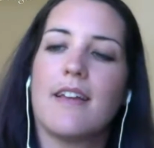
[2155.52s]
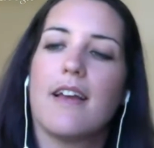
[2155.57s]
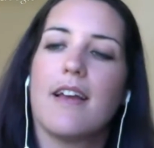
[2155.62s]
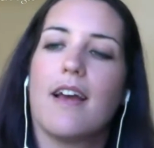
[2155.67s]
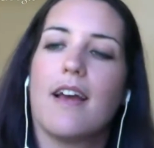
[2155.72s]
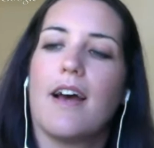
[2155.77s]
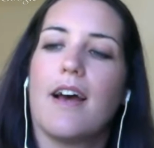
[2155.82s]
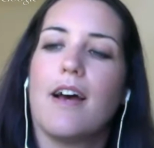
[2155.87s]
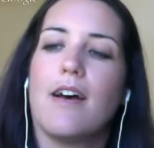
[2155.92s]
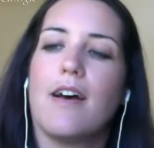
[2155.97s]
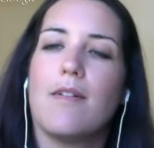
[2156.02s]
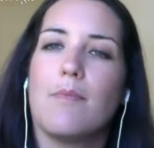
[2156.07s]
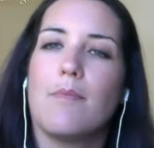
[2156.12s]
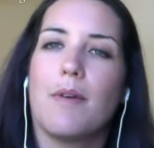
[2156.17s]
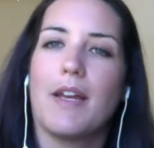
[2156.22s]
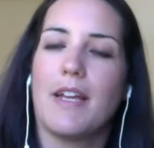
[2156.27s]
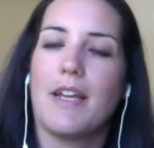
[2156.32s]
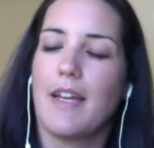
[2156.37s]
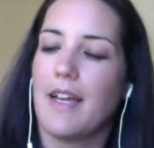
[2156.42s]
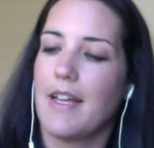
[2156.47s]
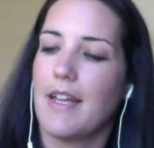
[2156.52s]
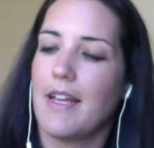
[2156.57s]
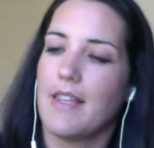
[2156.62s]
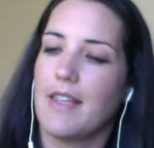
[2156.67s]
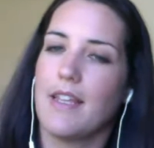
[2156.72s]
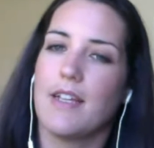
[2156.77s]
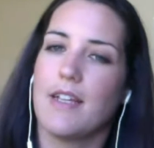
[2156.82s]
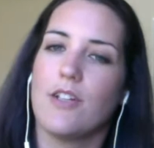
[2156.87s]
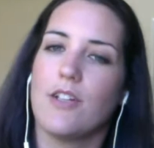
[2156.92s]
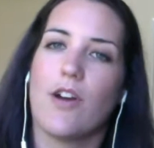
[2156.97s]
and get
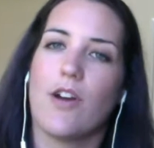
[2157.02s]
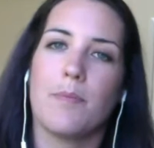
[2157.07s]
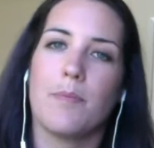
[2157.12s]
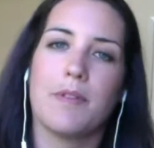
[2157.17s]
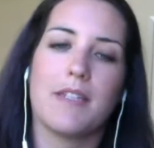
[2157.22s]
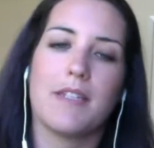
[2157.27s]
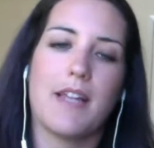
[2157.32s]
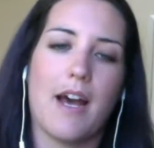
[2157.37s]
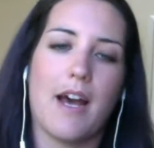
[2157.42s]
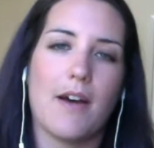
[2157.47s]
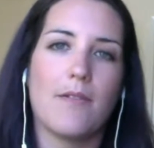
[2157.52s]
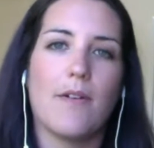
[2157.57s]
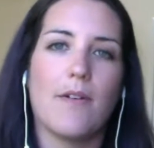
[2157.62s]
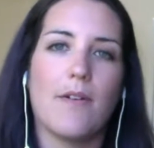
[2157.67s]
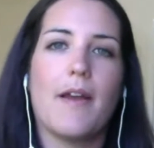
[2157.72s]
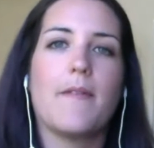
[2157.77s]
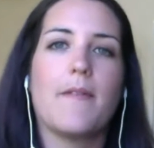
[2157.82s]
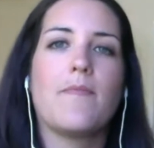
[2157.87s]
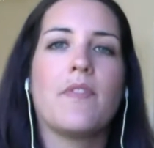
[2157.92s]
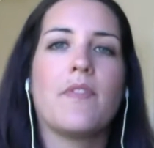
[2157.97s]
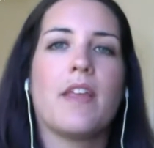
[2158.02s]
the drops that way.